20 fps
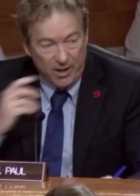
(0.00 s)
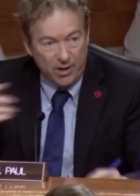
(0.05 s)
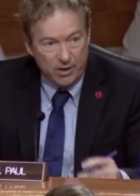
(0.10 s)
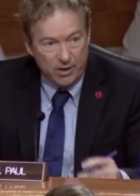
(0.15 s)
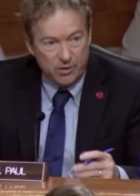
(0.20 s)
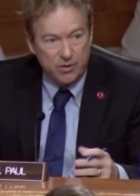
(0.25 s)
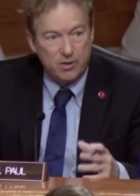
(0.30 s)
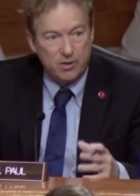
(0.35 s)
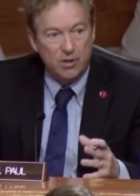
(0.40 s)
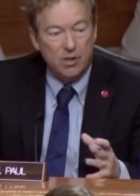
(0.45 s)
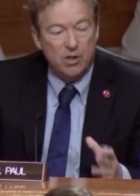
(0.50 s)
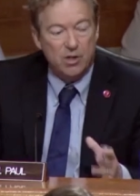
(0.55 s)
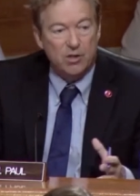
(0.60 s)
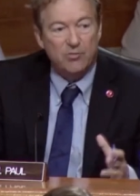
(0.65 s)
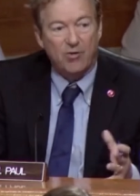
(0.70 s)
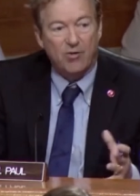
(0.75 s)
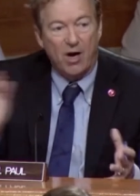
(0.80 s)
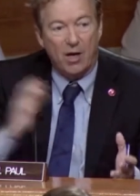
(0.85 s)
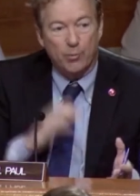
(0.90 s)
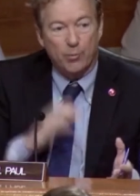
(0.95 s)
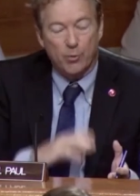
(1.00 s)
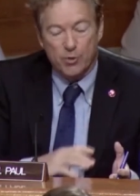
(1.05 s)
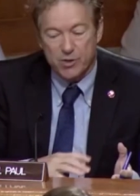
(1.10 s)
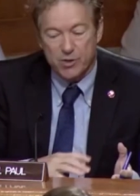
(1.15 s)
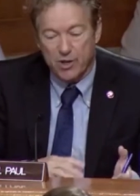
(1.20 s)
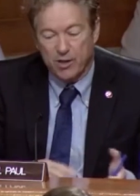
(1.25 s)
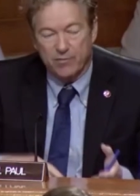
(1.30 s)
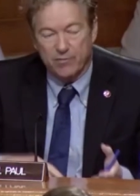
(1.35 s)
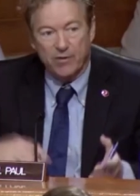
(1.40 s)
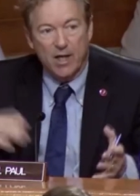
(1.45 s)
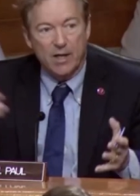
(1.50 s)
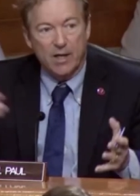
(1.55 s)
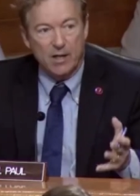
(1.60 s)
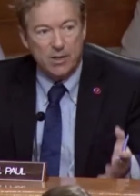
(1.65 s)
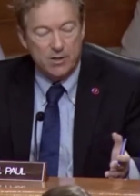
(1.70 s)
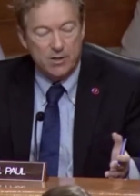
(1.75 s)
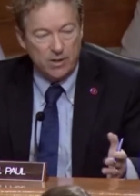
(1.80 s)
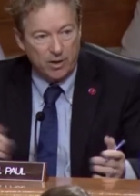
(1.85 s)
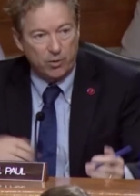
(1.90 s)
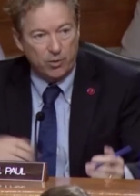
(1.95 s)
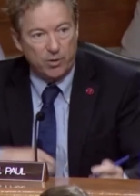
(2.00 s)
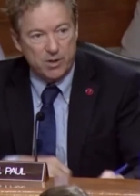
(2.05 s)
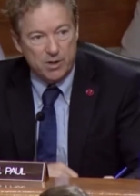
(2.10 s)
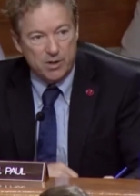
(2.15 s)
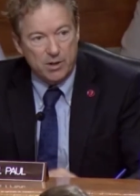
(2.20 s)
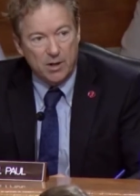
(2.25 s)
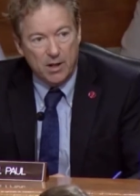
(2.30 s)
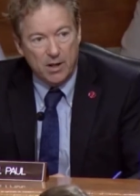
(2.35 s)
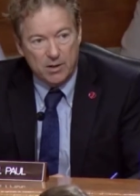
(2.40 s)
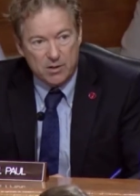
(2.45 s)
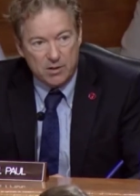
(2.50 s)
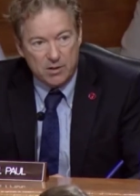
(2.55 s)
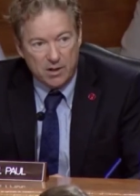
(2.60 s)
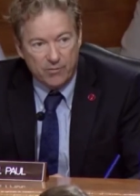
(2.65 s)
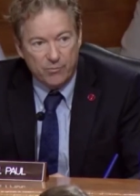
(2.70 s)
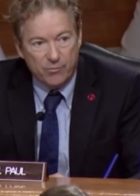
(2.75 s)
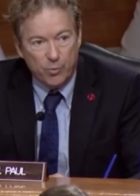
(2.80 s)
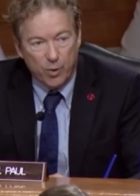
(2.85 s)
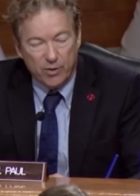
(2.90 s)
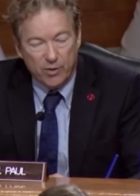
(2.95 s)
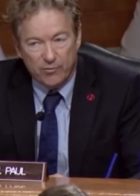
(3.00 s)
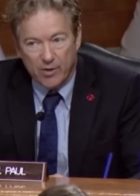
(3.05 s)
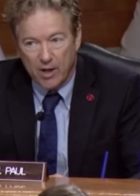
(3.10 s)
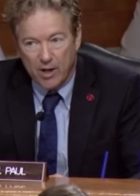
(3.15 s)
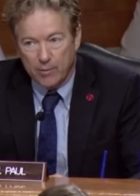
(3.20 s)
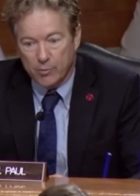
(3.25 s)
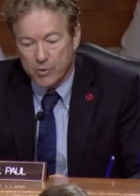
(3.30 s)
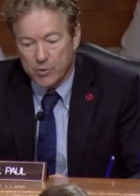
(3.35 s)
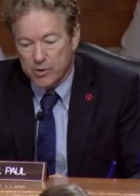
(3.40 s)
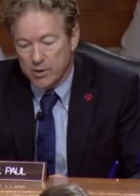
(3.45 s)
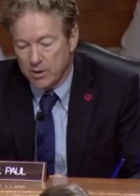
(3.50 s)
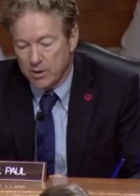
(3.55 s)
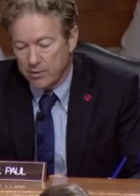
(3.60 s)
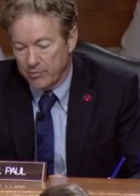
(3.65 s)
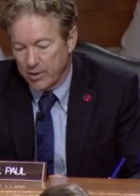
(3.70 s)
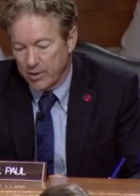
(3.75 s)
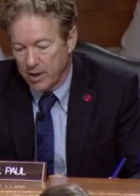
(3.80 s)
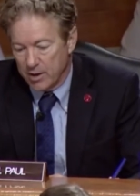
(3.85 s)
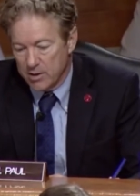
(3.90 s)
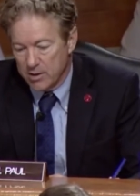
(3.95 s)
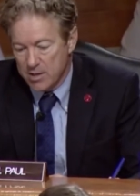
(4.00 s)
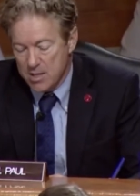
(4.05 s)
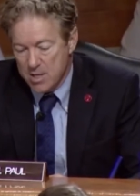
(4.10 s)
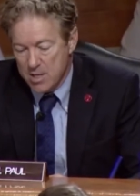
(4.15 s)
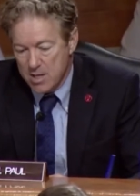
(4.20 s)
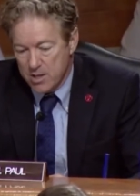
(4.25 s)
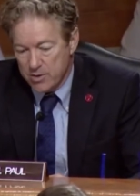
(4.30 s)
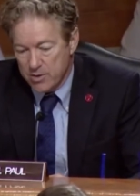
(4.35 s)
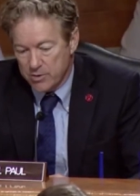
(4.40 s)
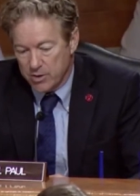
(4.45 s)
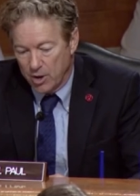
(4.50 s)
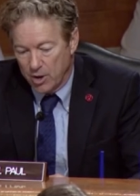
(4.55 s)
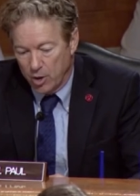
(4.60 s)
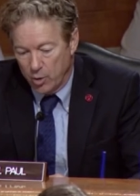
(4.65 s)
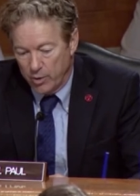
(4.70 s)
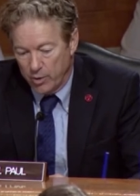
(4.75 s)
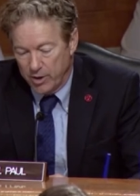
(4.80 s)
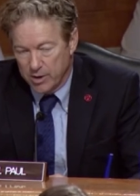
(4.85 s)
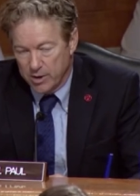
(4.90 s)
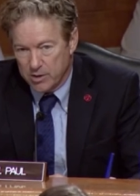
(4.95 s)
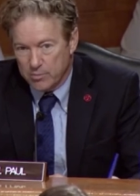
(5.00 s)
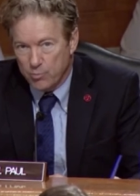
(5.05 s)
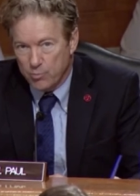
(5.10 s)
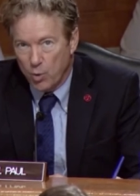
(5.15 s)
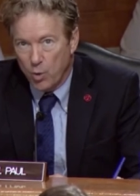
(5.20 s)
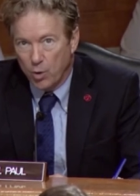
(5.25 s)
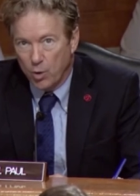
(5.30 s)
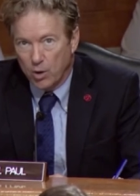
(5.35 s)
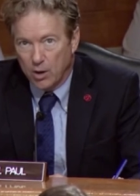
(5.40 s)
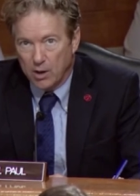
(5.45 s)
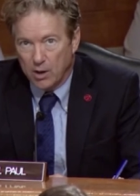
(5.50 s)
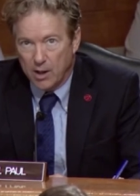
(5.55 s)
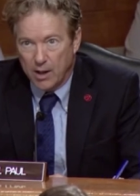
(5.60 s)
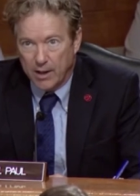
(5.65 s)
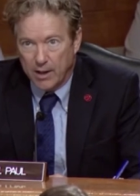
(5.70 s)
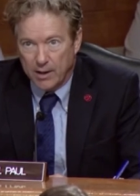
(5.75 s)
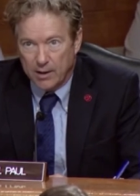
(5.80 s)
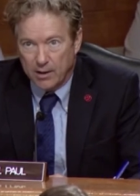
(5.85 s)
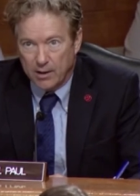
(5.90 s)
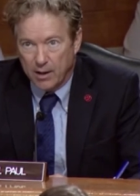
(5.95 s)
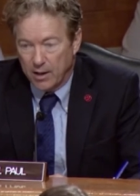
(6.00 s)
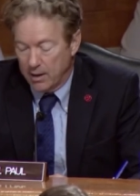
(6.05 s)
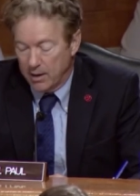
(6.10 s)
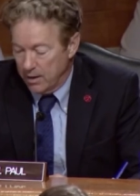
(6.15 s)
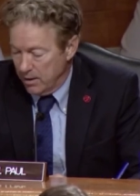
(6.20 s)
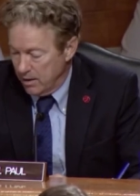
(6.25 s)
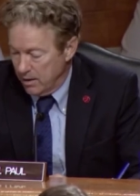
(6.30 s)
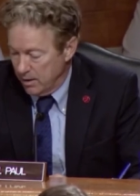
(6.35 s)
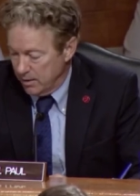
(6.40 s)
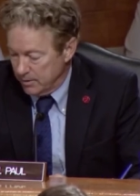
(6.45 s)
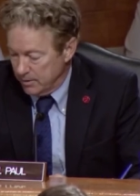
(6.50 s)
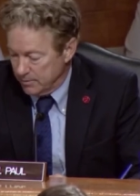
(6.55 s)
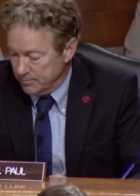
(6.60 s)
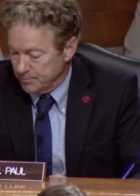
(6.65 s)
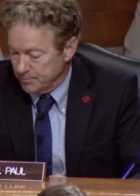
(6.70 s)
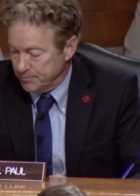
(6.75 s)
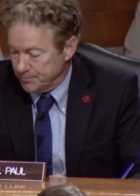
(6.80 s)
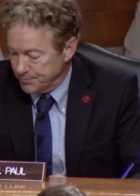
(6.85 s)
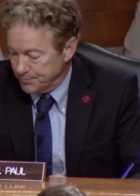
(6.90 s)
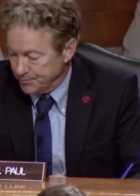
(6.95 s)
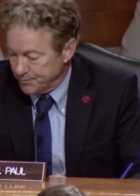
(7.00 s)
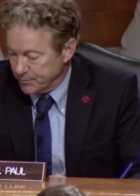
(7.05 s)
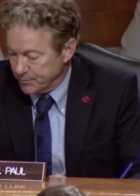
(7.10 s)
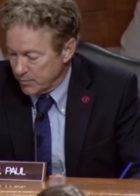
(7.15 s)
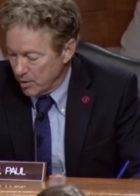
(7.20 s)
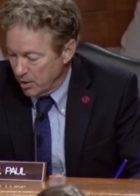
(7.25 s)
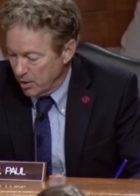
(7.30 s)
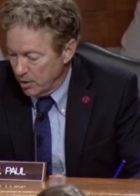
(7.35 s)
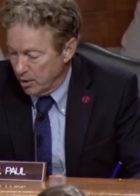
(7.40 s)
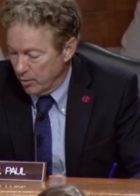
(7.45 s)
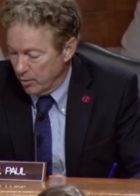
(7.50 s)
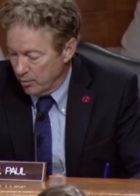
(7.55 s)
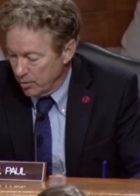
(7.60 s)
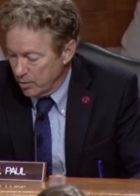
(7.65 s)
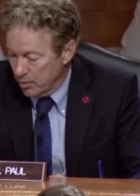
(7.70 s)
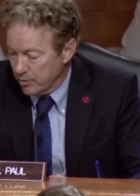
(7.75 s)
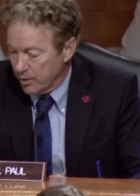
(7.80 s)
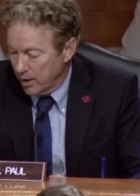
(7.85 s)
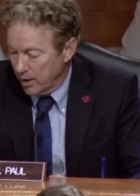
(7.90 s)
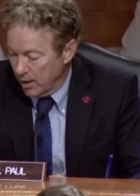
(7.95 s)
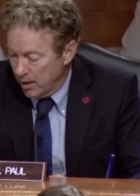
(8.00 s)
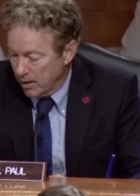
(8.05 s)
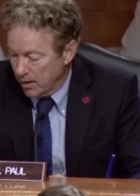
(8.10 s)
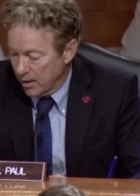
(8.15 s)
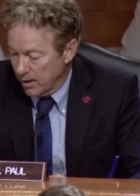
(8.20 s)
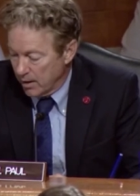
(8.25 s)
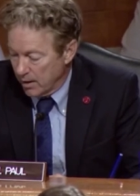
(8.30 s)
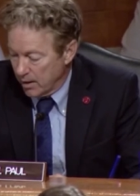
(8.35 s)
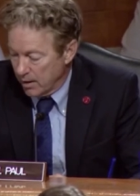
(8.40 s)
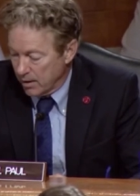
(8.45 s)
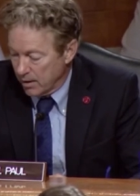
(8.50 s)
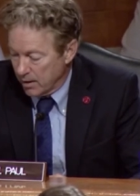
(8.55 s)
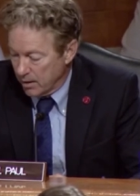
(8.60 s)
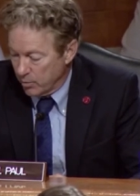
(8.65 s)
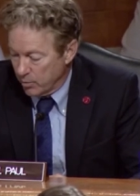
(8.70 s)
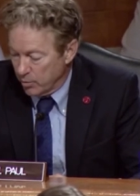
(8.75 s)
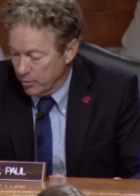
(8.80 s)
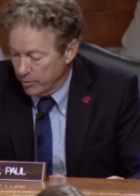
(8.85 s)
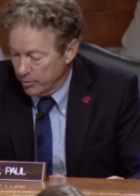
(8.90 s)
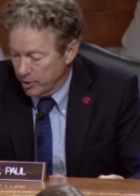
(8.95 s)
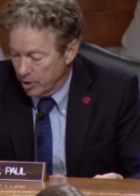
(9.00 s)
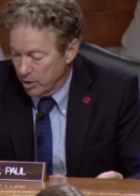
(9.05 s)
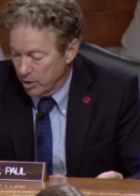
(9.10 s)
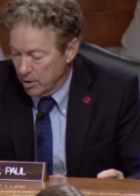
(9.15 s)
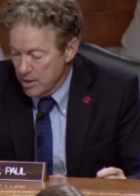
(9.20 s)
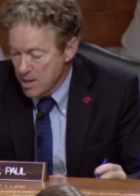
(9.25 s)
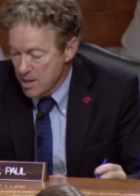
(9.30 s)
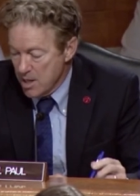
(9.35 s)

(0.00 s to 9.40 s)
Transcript: No. It's it's 5% of that. He's increasing that to 7.5% of that. So it's more like um, you know, okay, I, I, I got where we are.